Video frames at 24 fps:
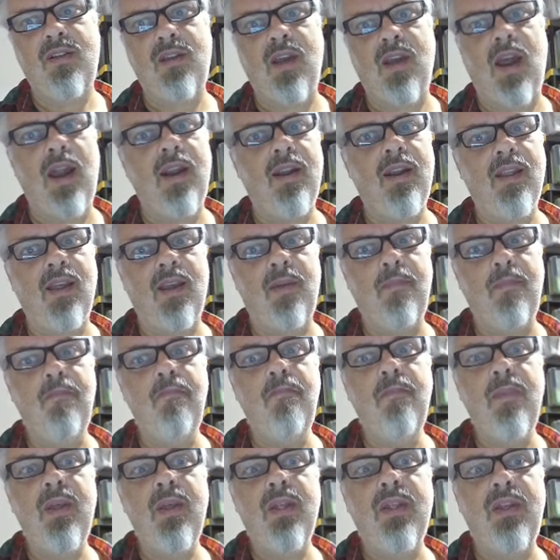kind of like
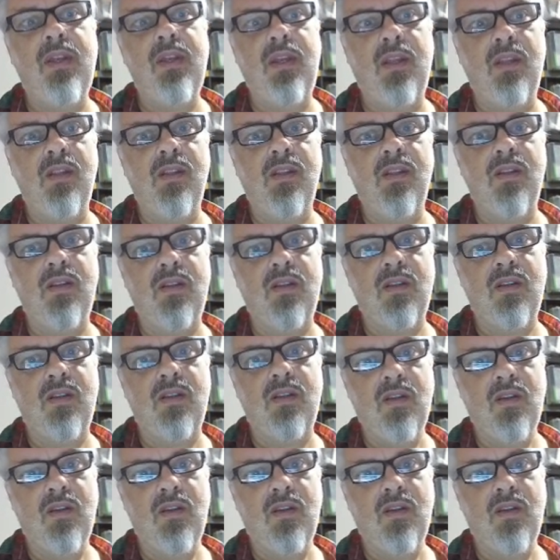millions